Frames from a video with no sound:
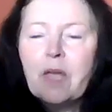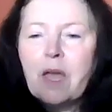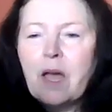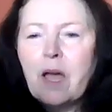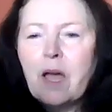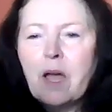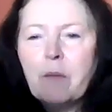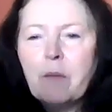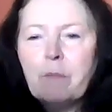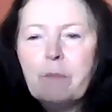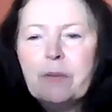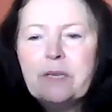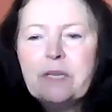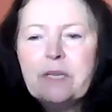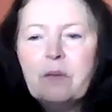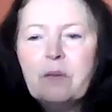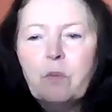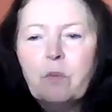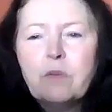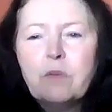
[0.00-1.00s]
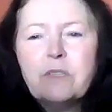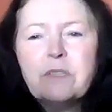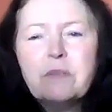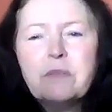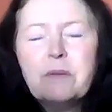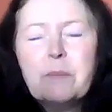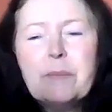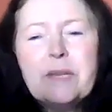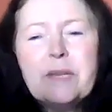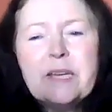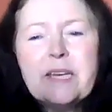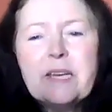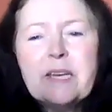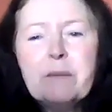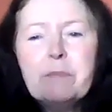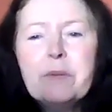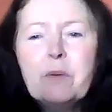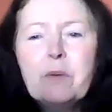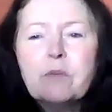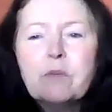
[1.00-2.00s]
but it
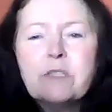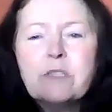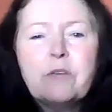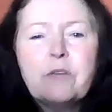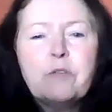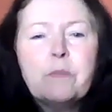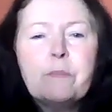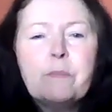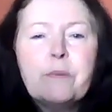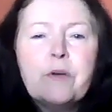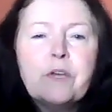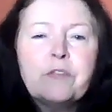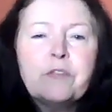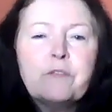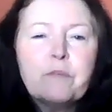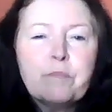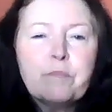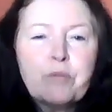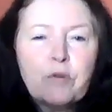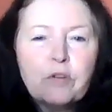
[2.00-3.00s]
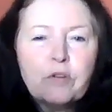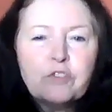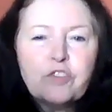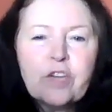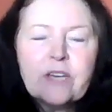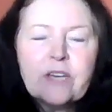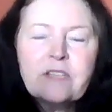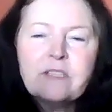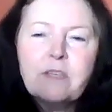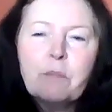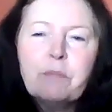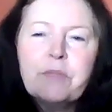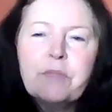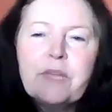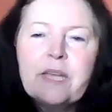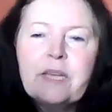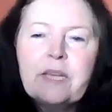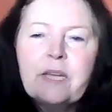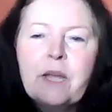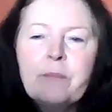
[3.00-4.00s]
can be also the birth of a project,
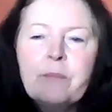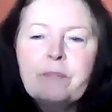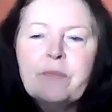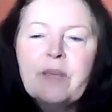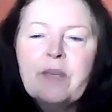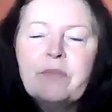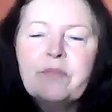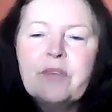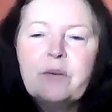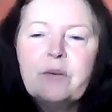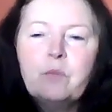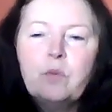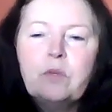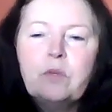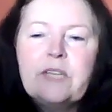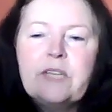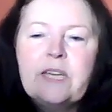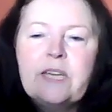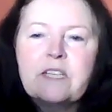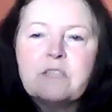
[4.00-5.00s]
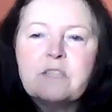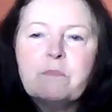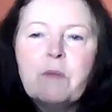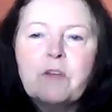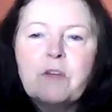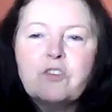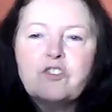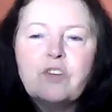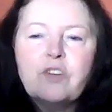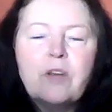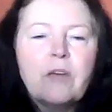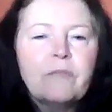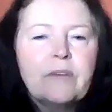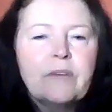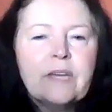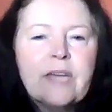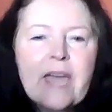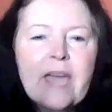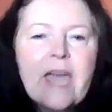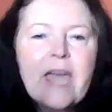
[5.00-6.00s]
something that will need as much love
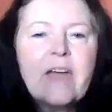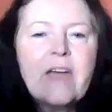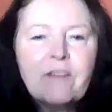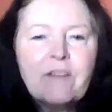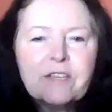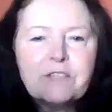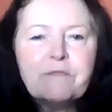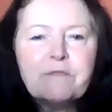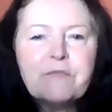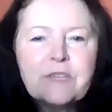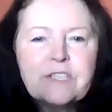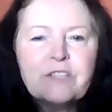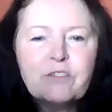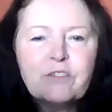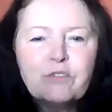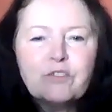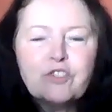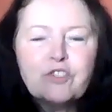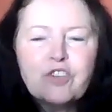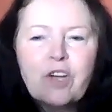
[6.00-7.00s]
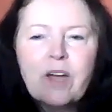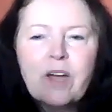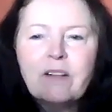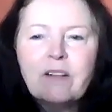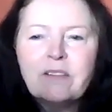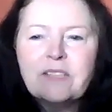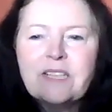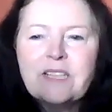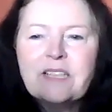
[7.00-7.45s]
and care as a physical child.